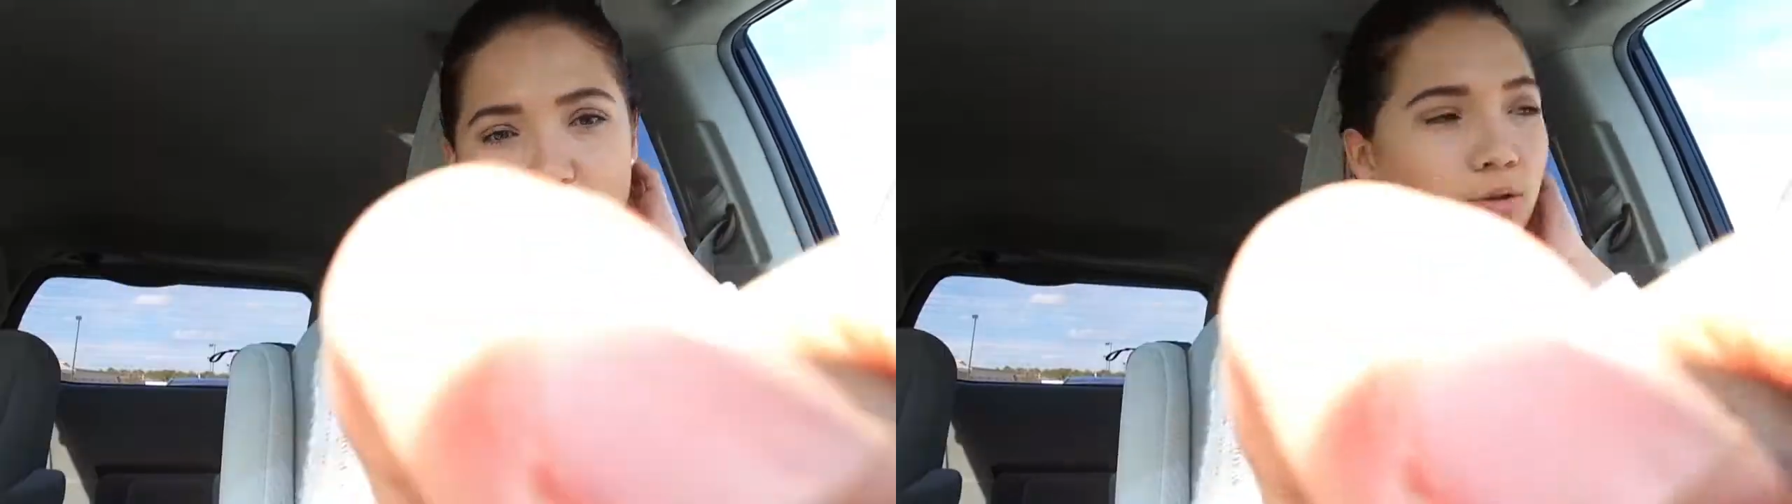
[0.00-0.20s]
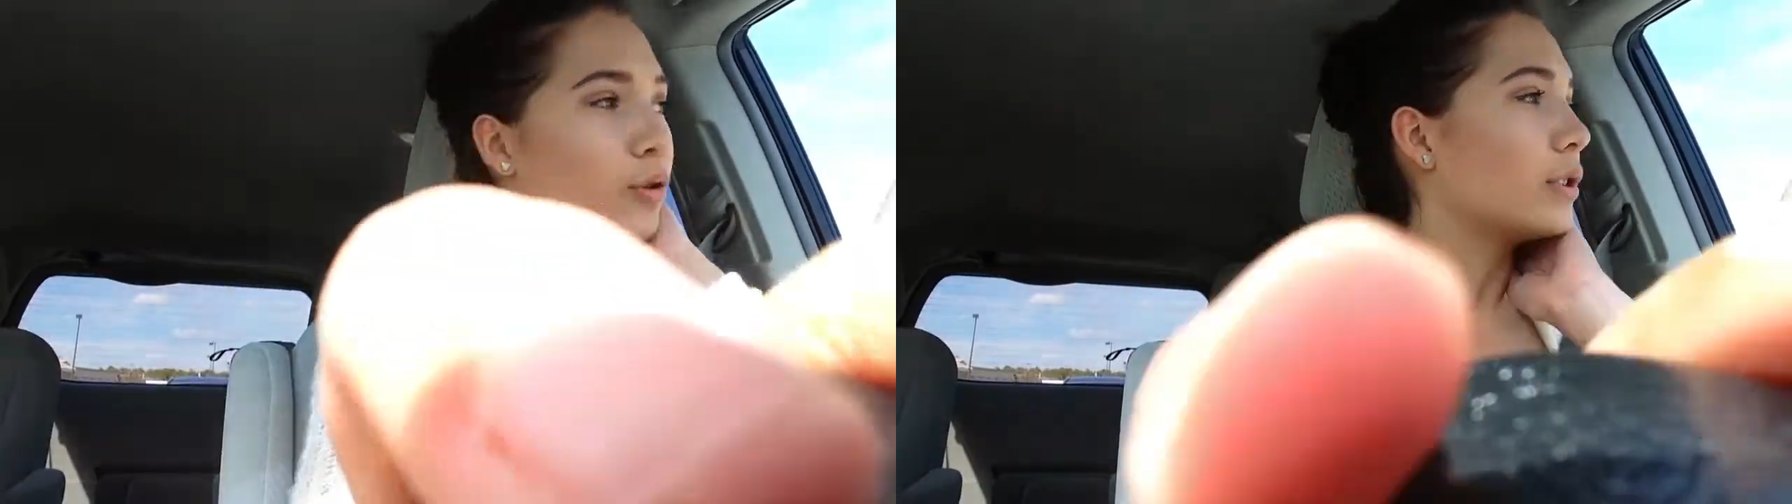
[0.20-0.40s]

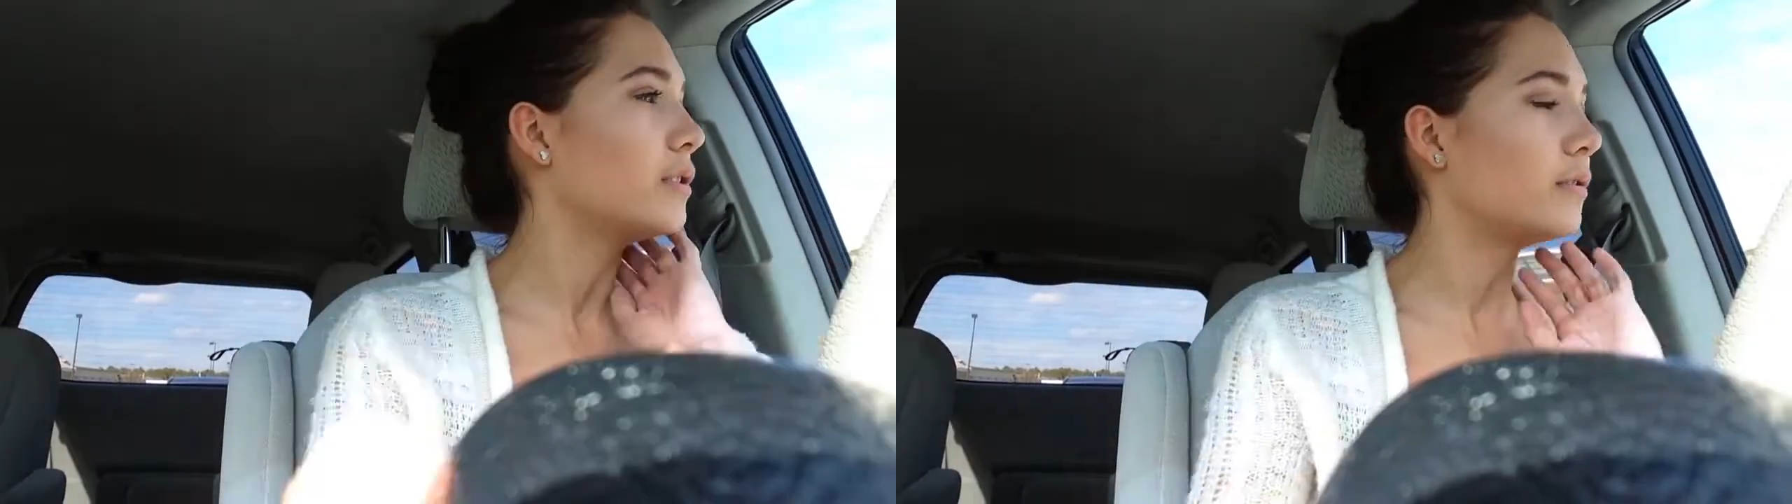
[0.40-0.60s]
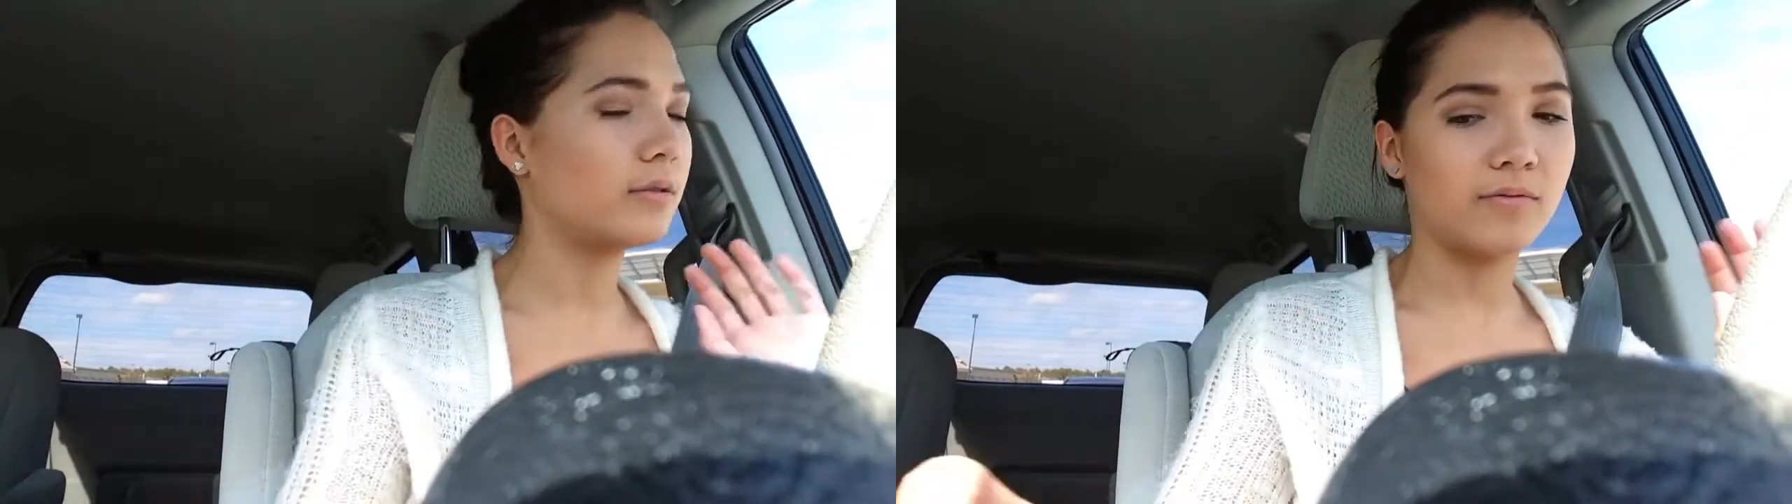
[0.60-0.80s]
too short
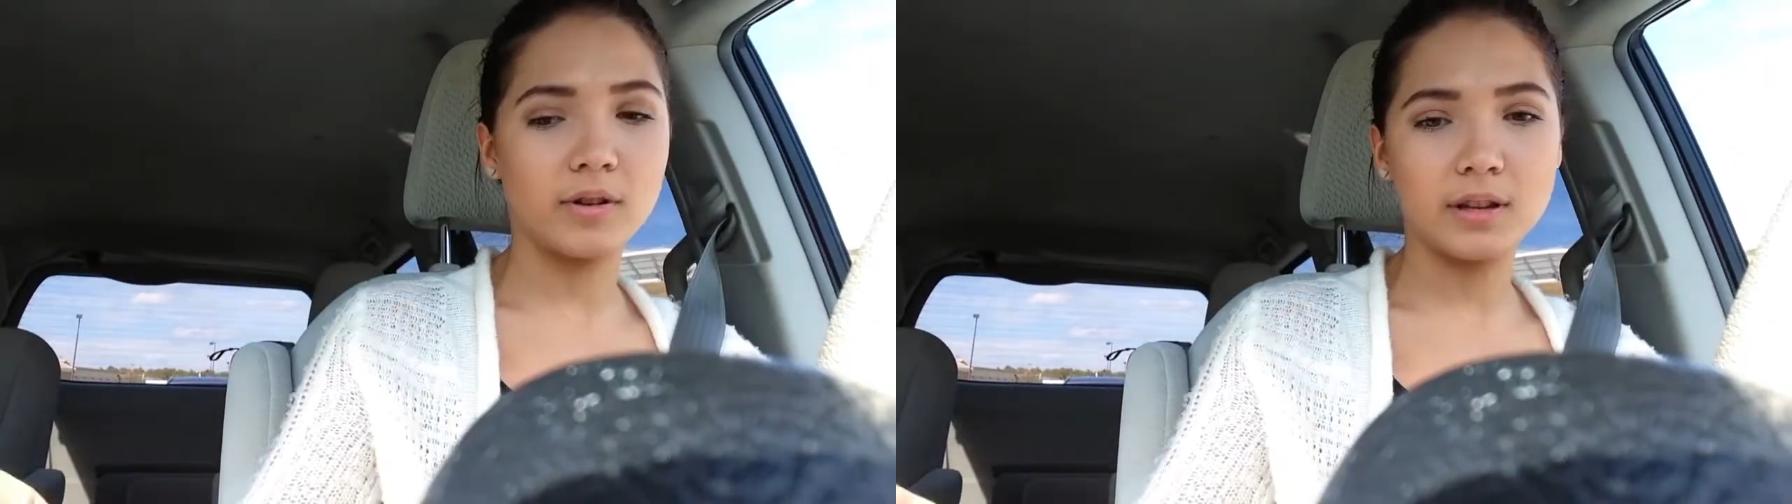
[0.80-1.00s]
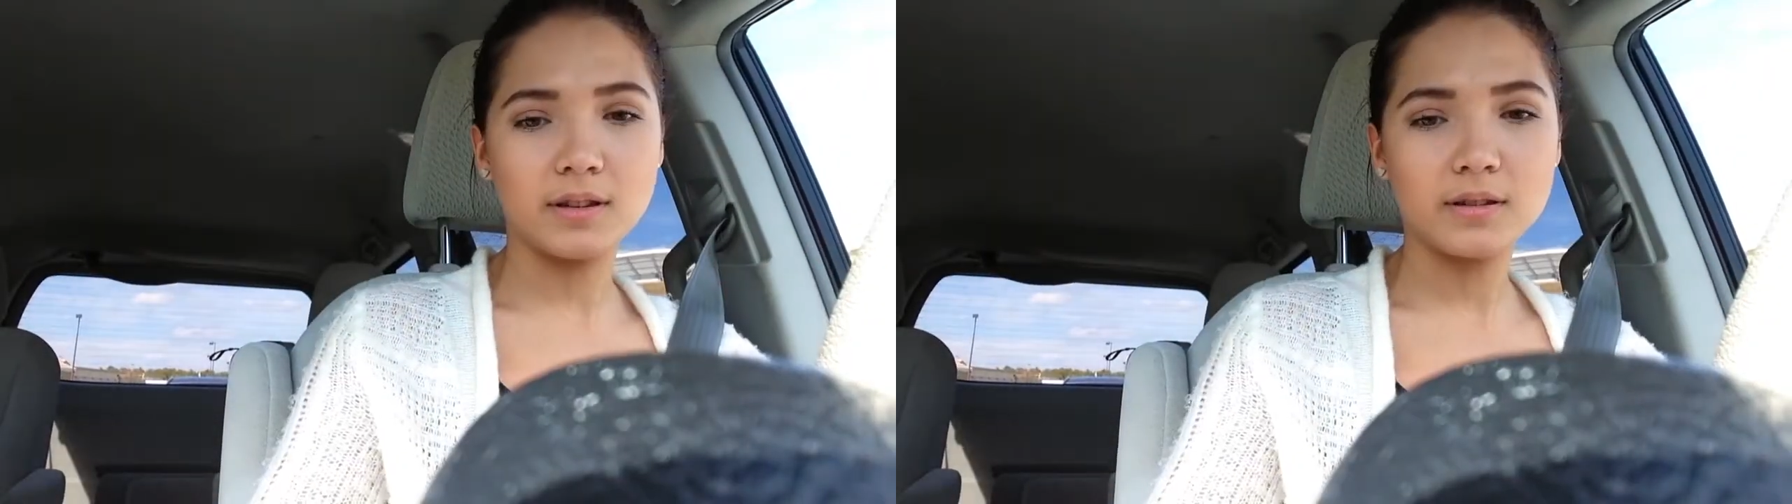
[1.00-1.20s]

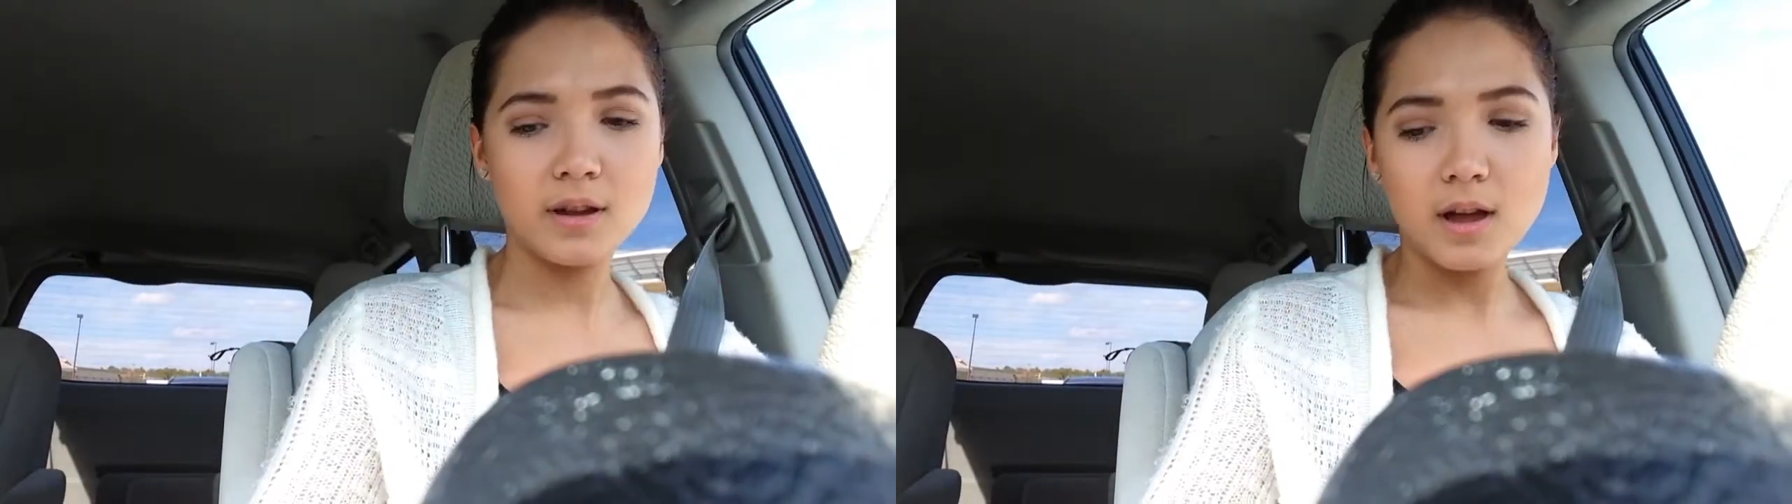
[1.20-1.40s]
for this.